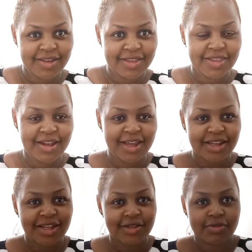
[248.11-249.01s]
The light
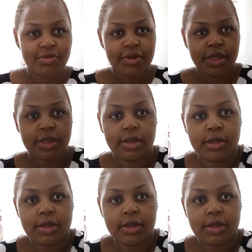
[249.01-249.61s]
is too much.